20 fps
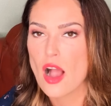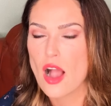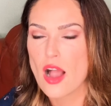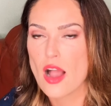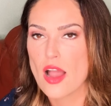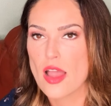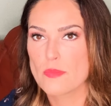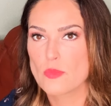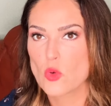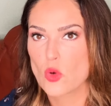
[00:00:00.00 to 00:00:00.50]

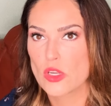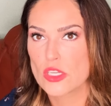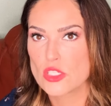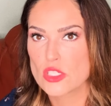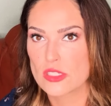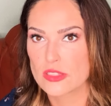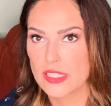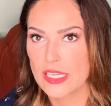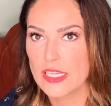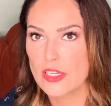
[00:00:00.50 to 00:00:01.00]
I'm going
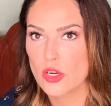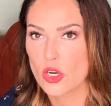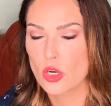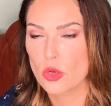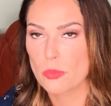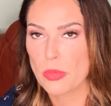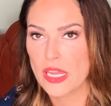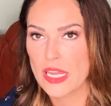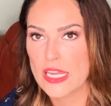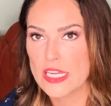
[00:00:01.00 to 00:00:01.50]
to link
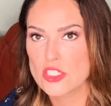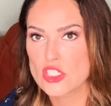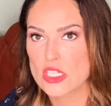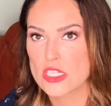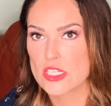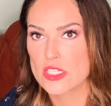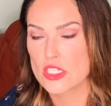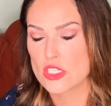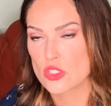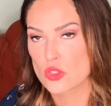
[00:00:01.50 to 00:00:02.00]
her page in
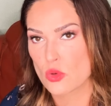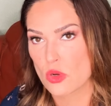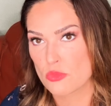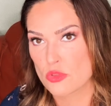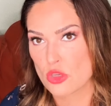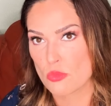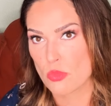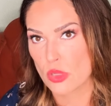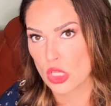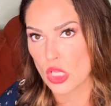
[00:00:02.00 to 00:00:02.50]
the
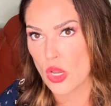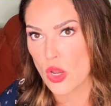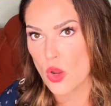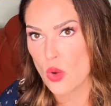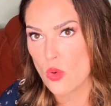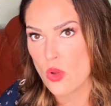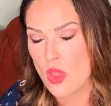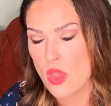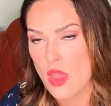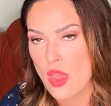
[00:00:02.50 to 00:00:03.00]
description
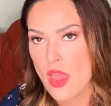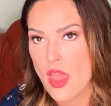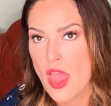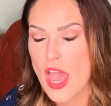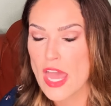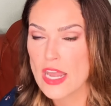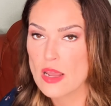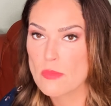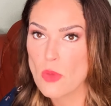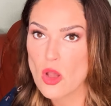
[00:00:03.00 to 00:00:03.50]
below.
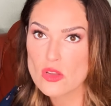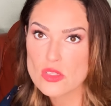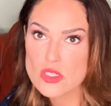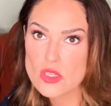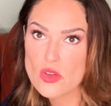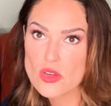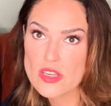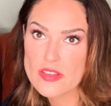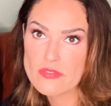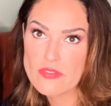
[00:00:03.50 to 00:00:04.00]
And I'm
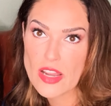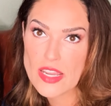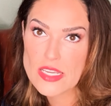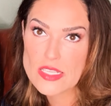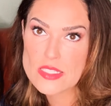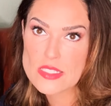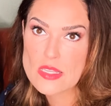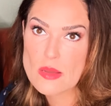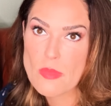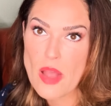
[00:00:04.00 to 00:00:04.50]
also going to
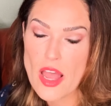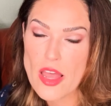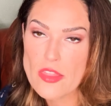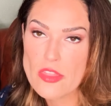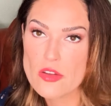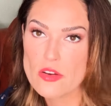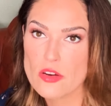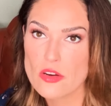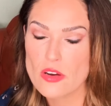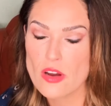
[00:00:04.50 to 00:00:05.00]
invite some
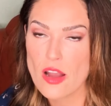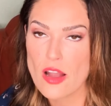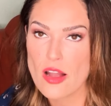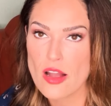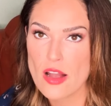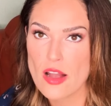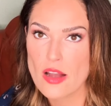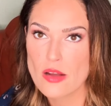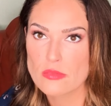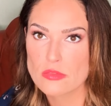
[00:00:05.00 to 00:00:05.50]
other
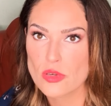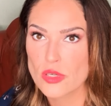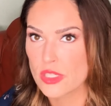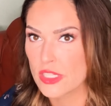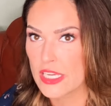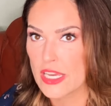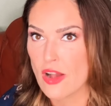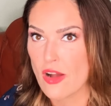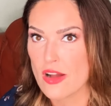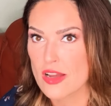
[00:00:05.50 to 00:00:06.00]

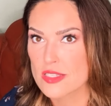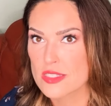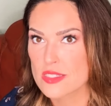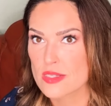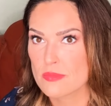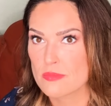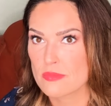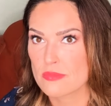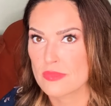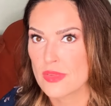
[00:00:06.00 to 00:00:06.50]
really
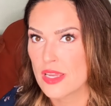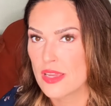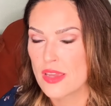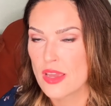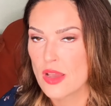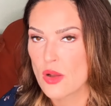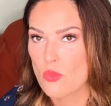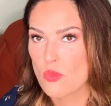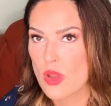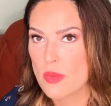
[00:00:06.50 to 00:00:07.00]
awesome
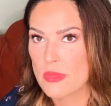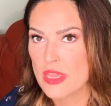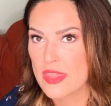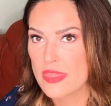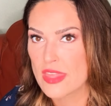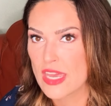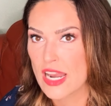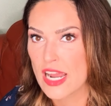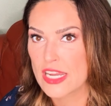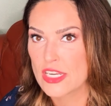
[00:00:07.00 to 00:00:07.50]
women
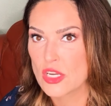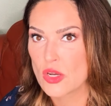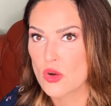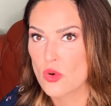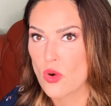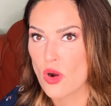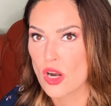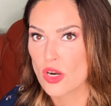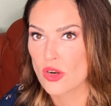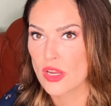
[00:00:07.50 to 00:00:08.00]
that I
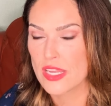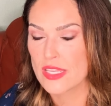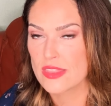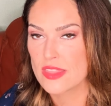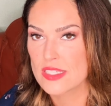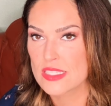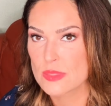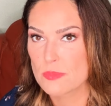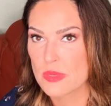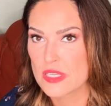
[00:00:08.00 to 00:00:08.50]
know are in
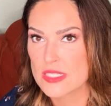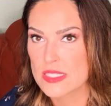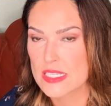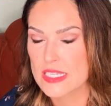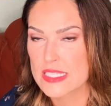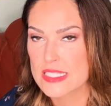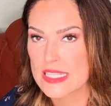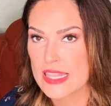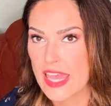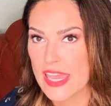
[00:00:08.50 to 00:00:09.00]
this
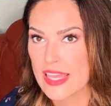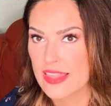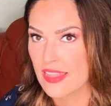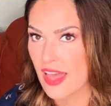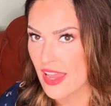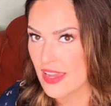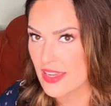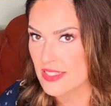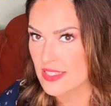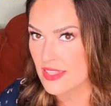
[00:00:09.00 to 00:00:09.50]
business, like
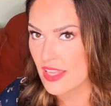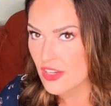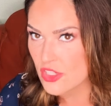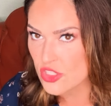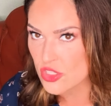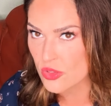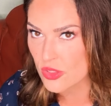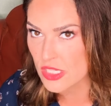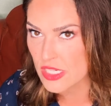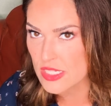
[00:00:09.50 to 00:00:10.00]
Lia's
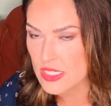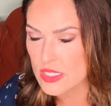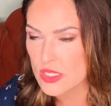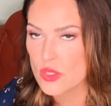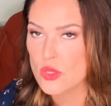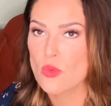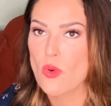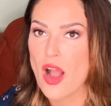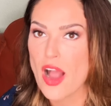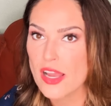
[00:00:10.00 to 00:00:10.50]
Luxuries,
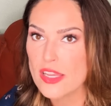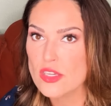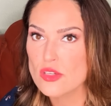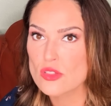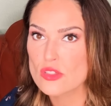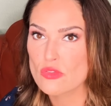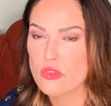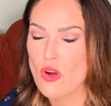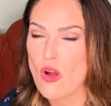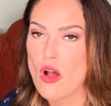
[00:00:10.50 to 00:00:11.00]
who I
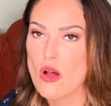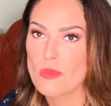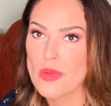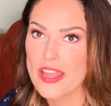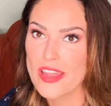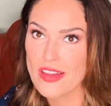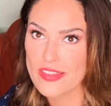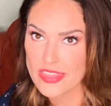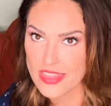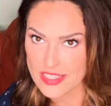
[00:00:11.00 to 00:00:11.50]
use for all
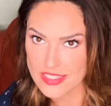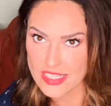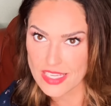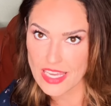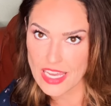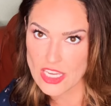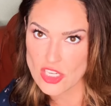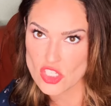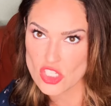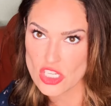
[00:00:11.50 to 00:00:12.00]
my
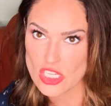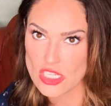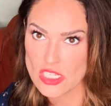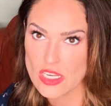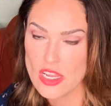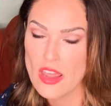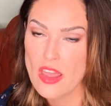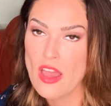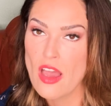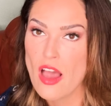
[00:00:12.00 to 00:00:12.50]

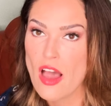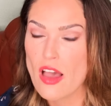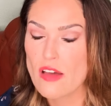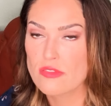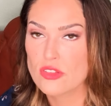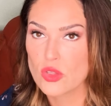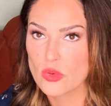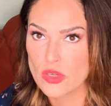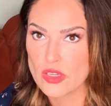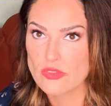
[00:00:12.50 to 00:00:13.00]
authentication of
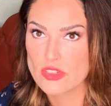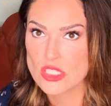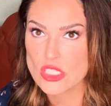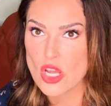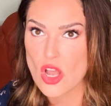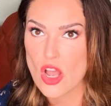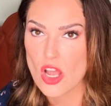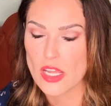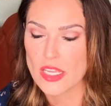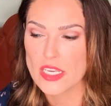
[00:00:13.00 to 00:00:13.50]
Louis
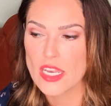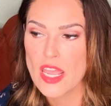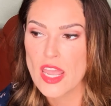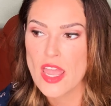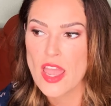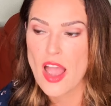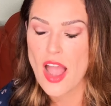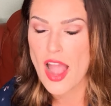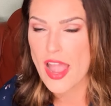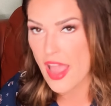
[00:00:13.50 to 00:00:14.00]
Vuitton.
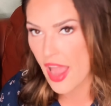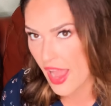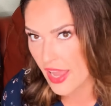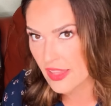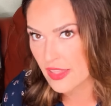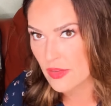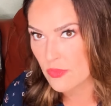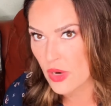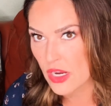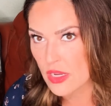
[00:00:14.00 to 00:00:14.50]
I
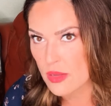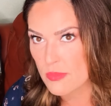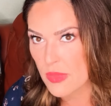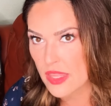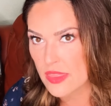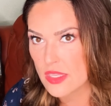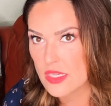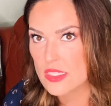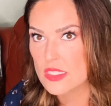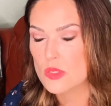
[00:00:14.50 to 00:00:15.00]
highly
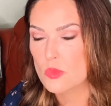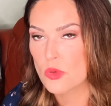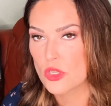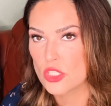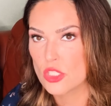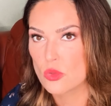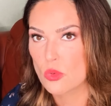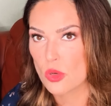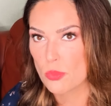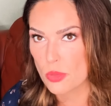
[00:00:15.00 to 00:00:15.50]
recommend this when
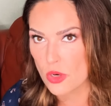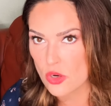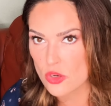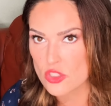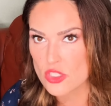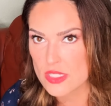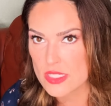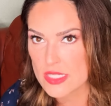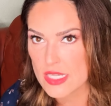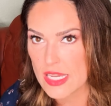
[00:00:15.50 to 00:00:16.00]
you are
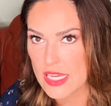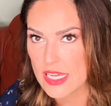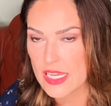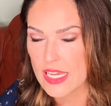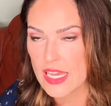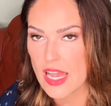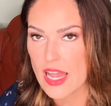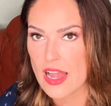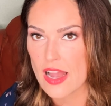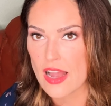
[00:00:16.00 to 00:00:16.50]

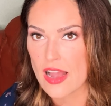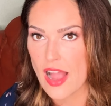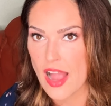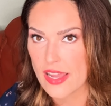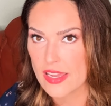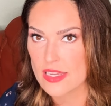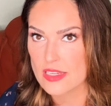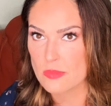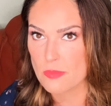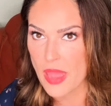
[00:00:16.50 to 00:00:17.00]
purchasing a
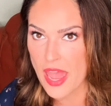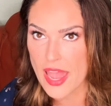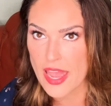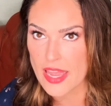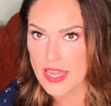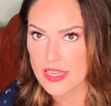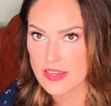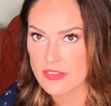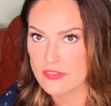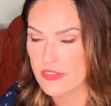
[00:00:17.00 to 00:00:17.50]
high-end
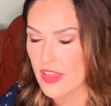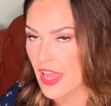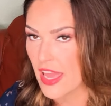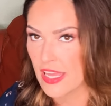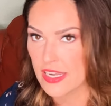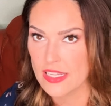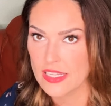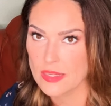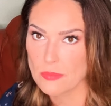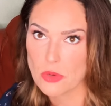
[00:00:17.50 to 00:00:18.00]
bag of
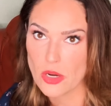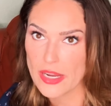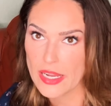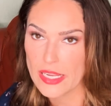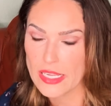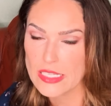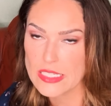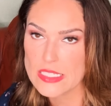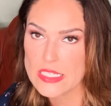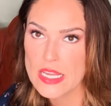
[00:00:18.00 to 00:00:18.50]
any
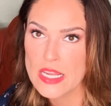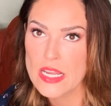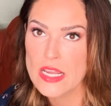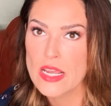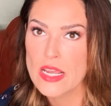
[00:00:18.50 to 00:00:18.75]
brand.